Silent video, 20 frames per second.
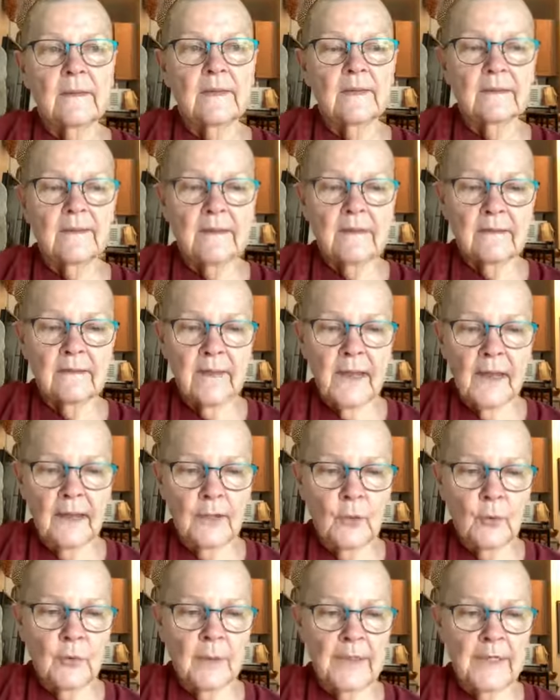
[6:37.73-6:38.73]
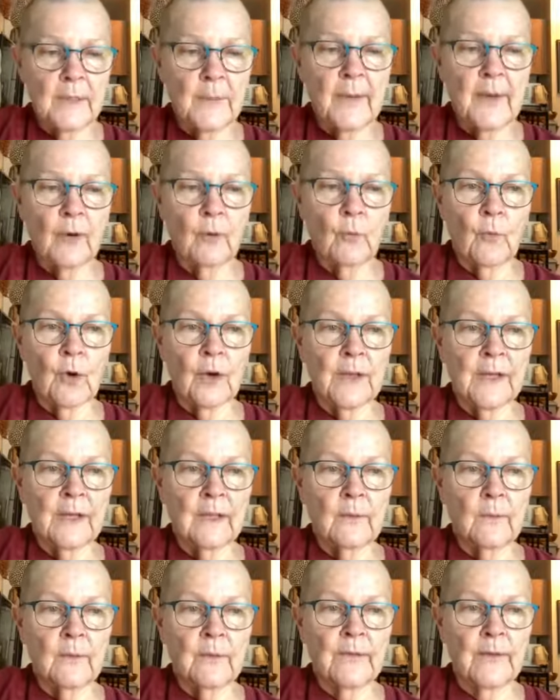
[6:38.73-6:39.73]
This is not only about
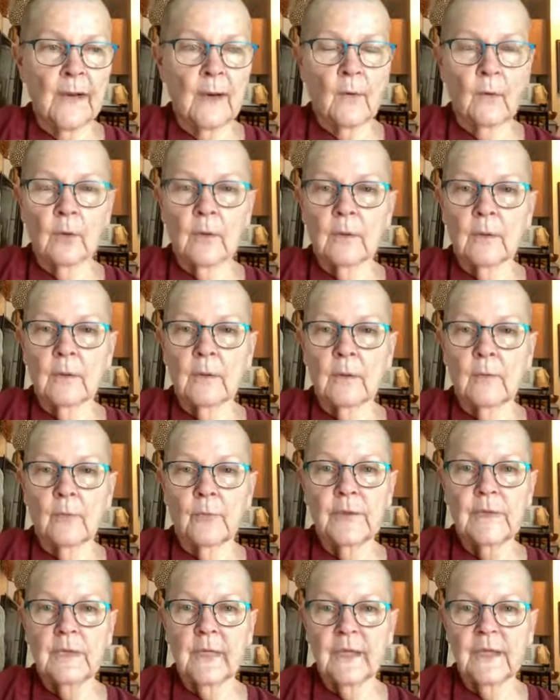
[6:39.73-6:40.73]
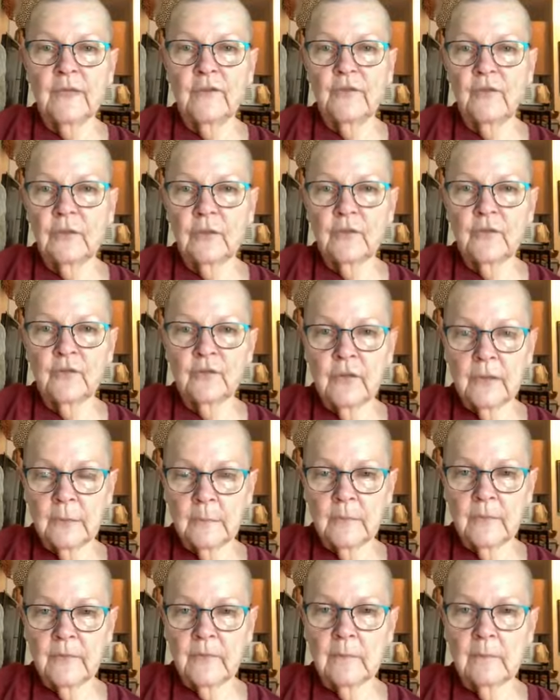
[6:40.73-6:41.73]
working with our
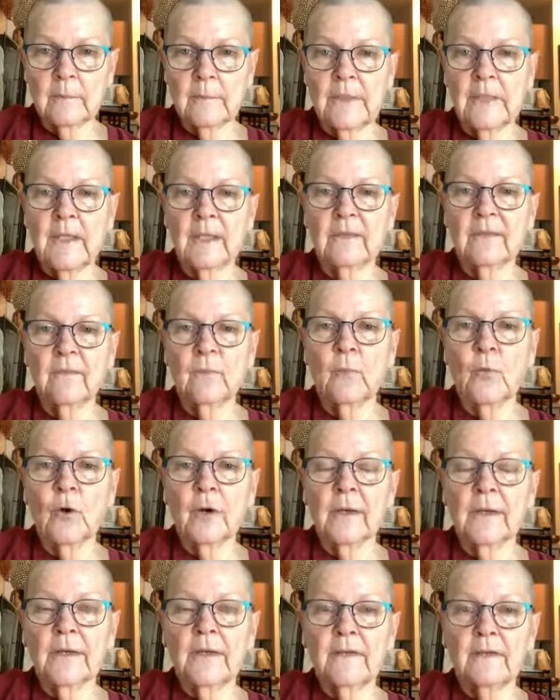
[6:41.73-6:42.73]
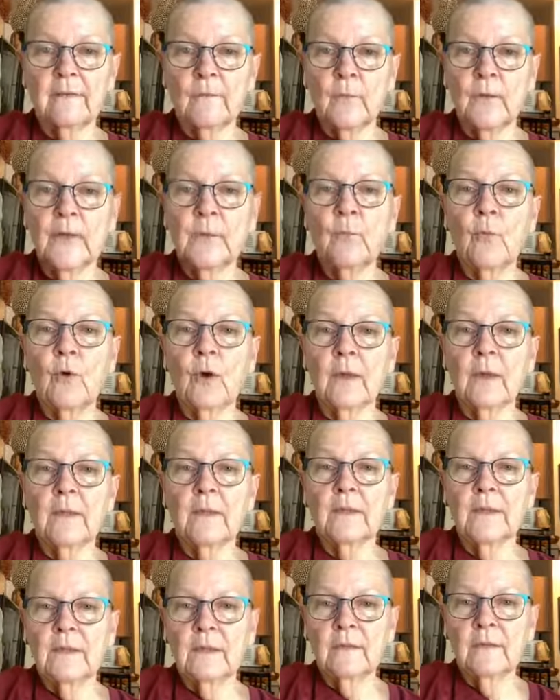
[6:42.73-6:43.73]
relationships, but we
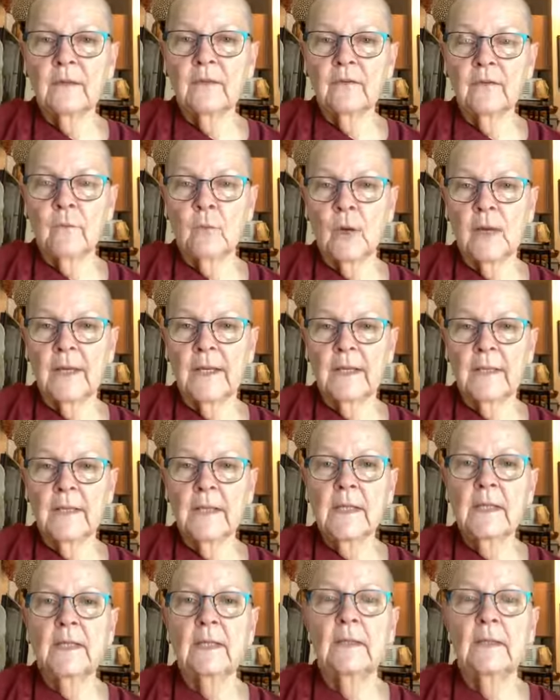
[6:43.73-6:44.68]
work this way